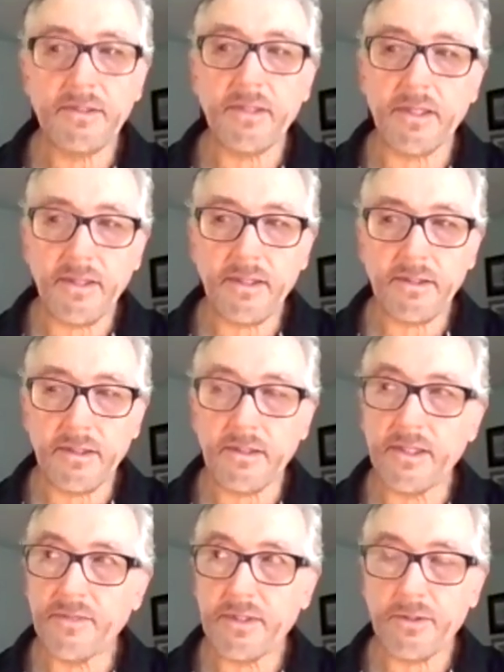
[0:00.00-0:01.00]
I think,
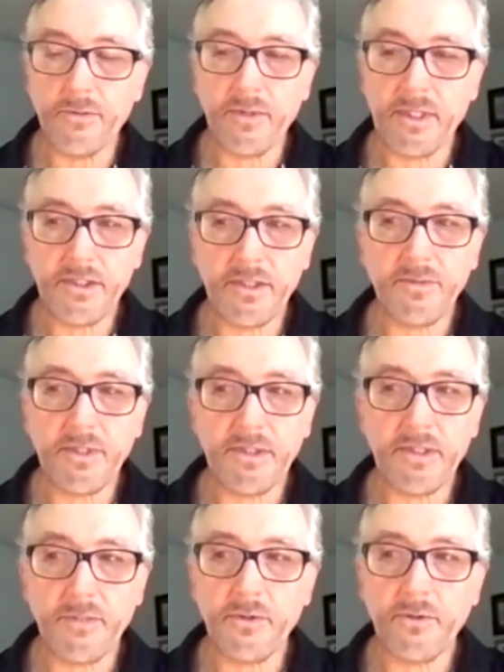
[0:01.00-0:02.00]
delimit the relationship to
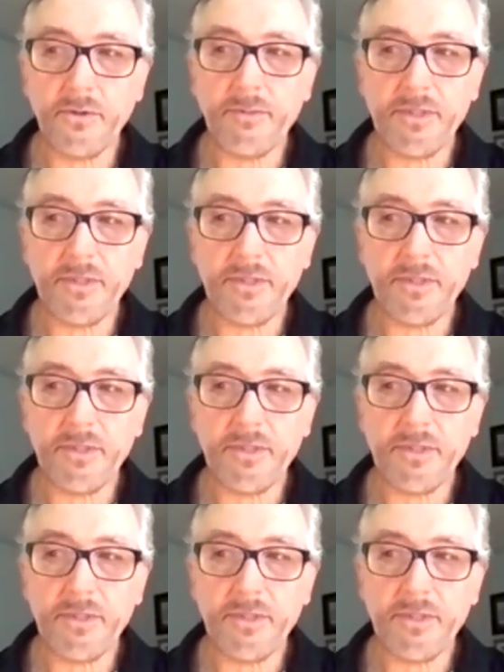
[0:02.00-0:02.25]
some degree,